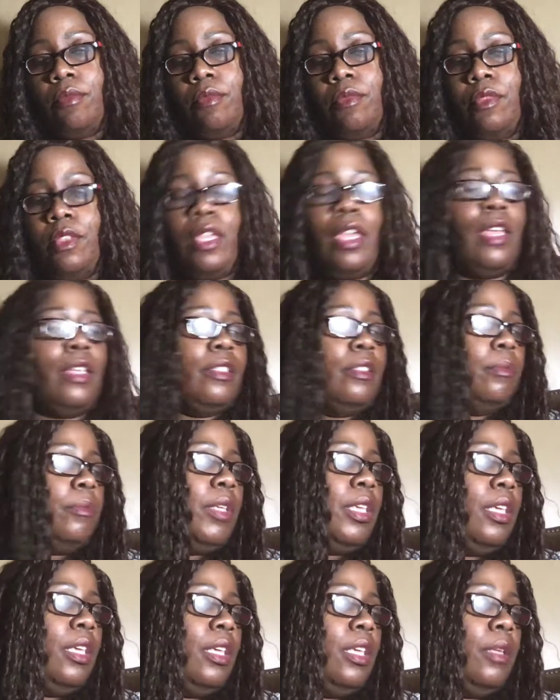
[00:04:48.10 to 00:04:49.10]
text
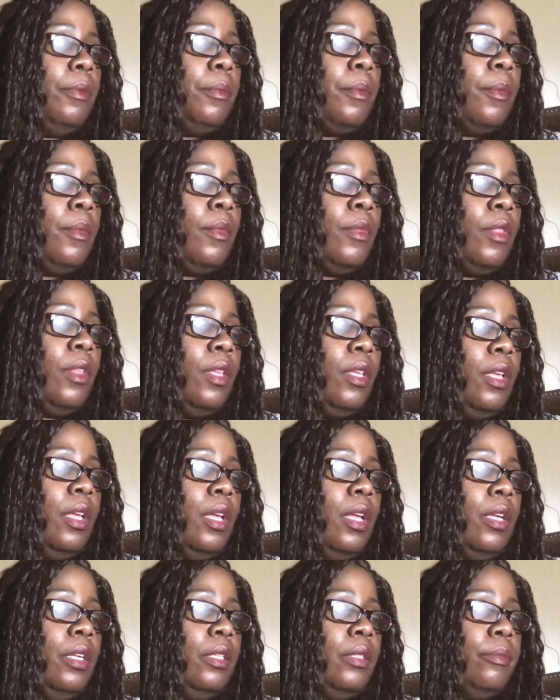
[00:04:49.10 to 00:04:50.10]
me,
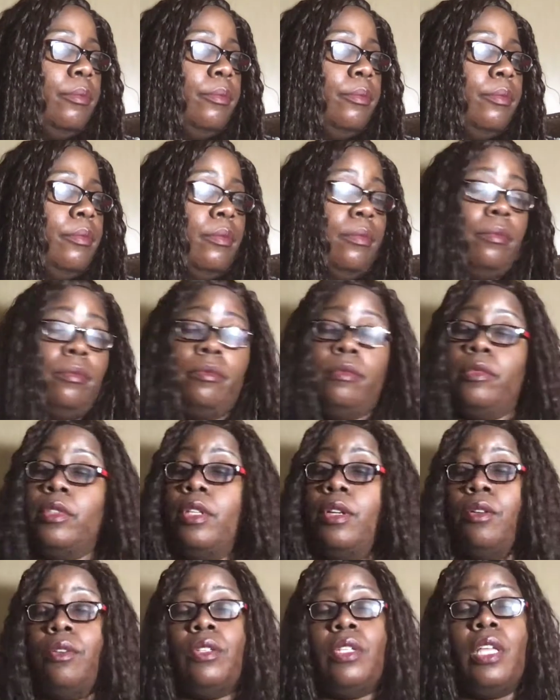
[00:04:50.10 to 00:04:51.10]

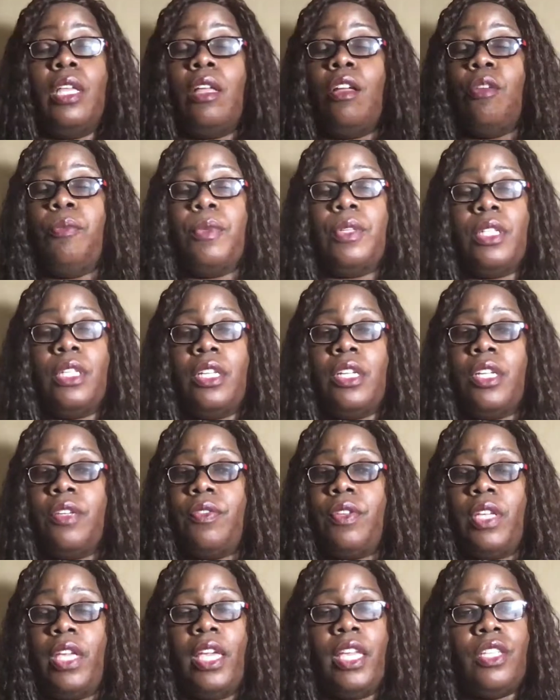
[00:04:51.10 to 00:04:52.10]
go into help and
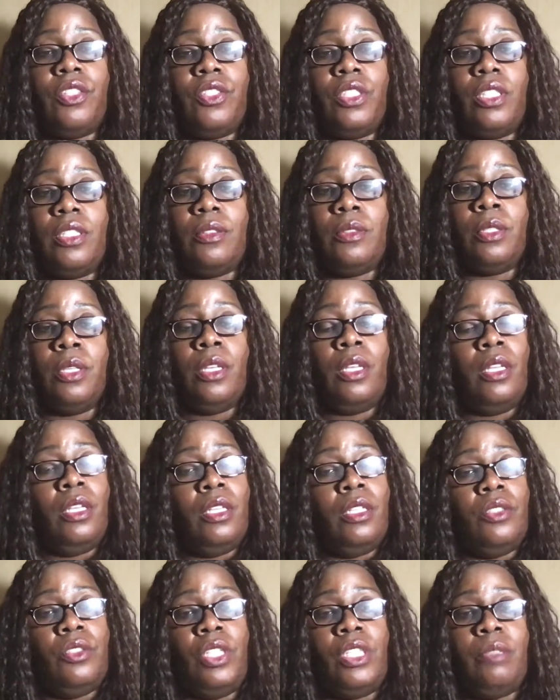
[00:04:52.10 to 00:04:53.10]
clarifications,
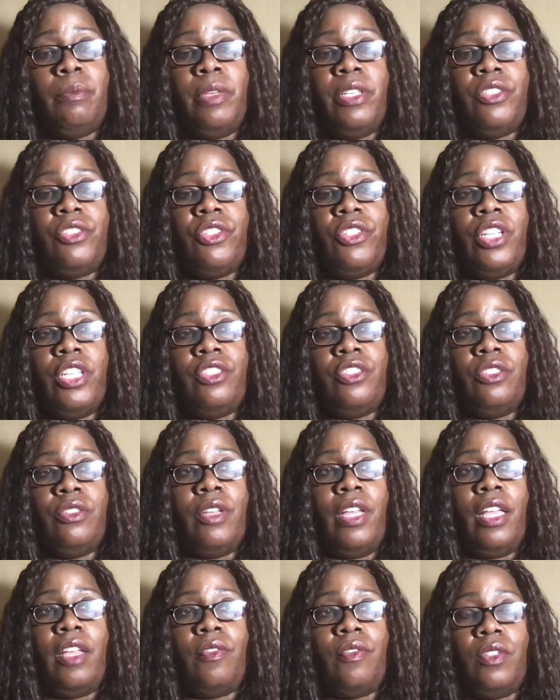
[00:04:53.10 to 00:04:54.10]
just make sure that
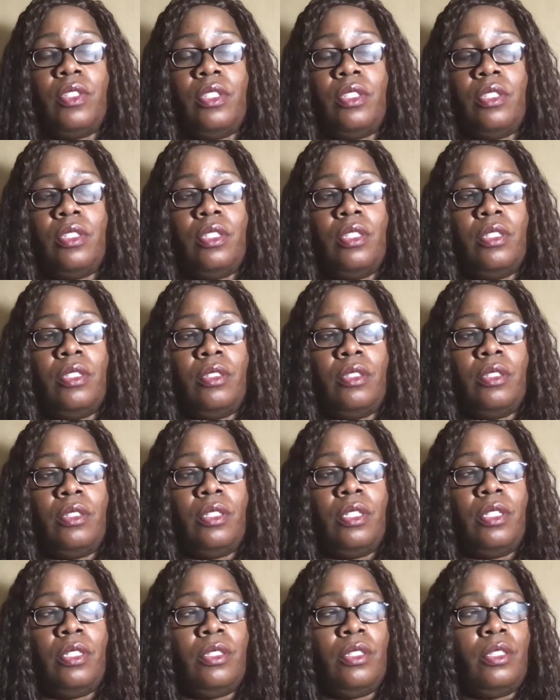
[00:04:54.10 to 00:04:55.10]

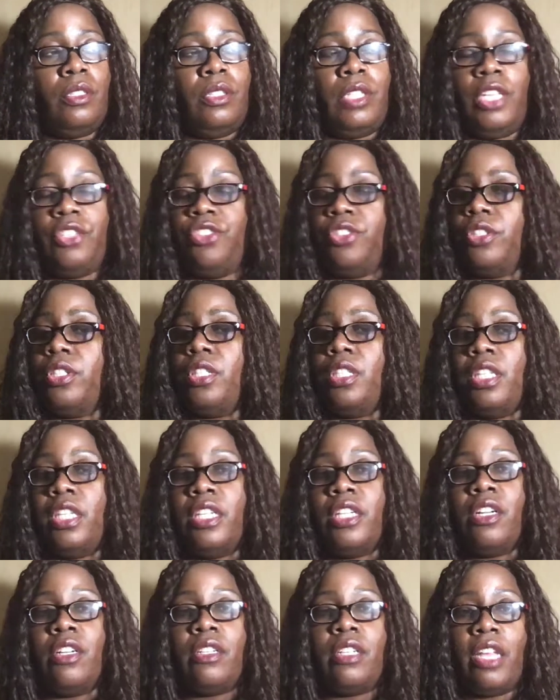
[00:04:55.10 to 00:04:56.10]
you're
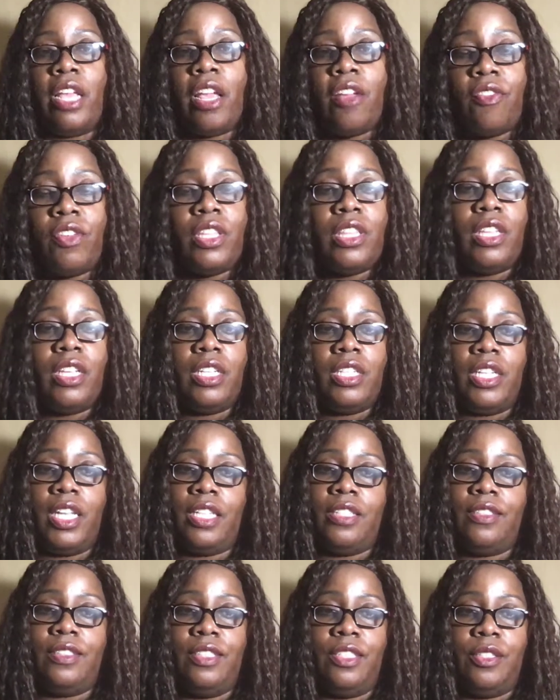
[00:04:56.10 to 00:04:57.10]
clear on everything
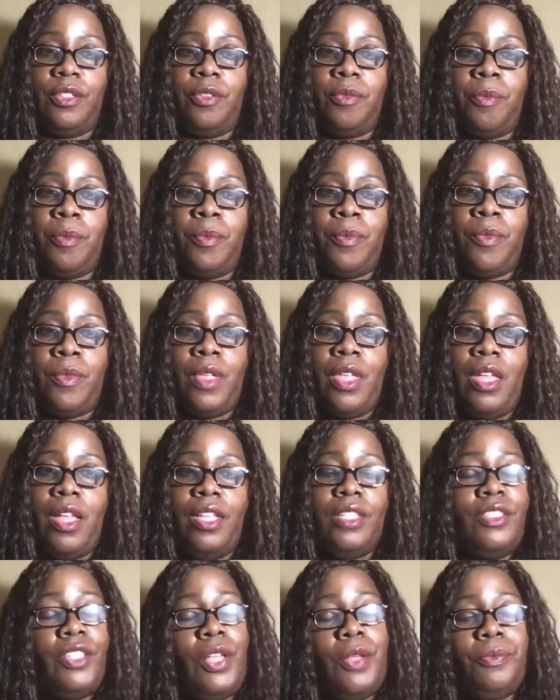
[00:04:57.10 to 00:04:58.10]
that's due.
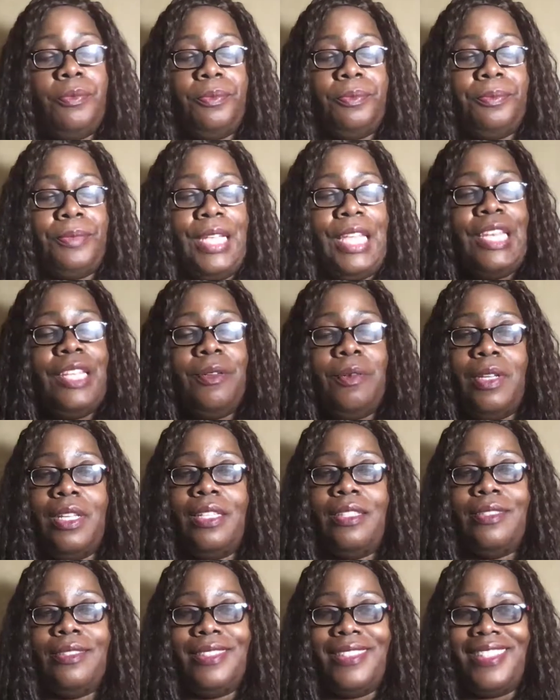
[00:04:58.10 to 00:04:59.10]
So
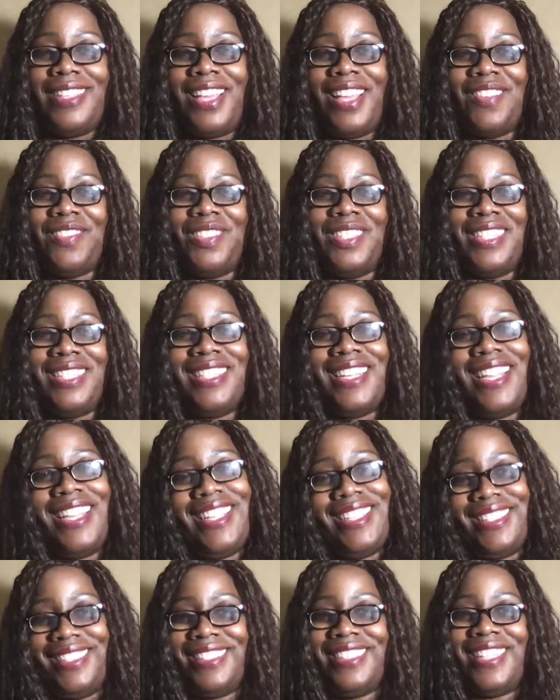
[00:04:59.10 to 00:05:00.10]
anyways, have a good
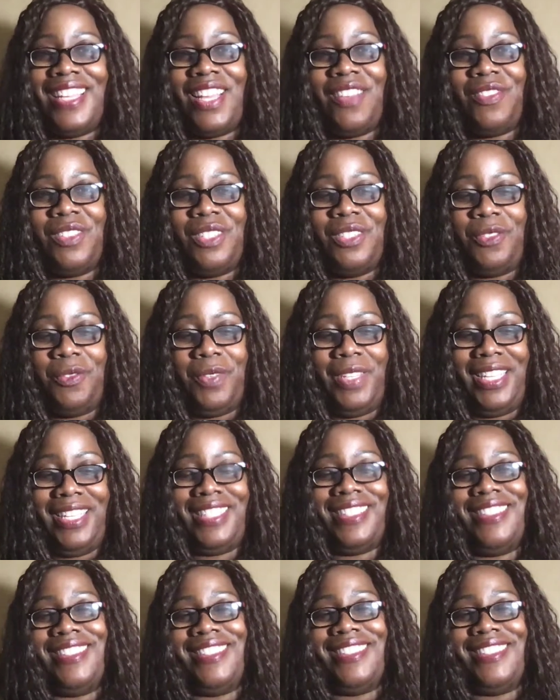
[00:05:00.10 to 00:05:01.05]
night, have a good week.